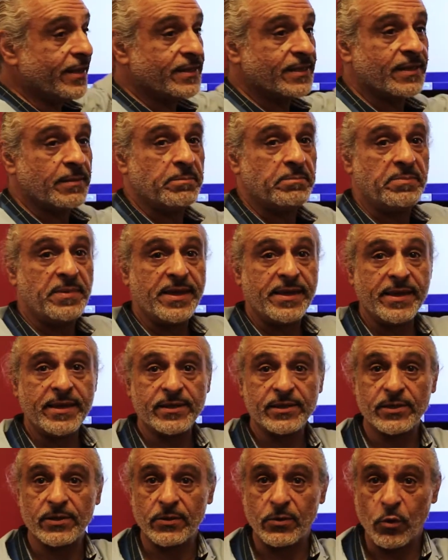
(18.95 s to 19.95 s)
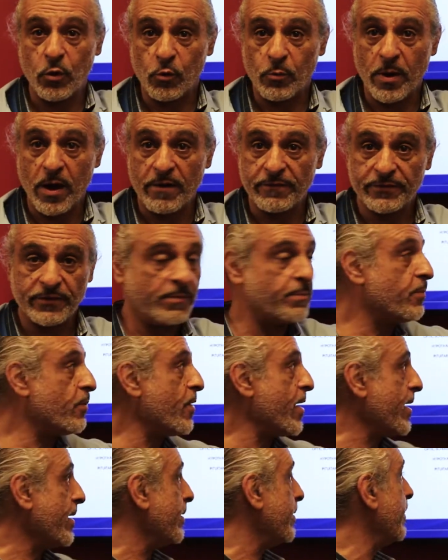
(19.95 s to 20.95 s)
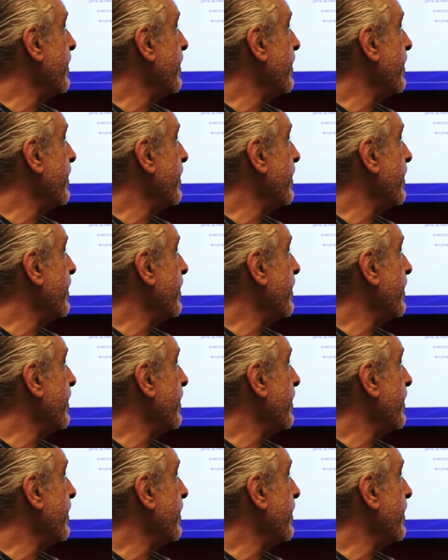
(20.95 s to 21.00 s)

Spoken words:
it's the biggest lobe of the brain.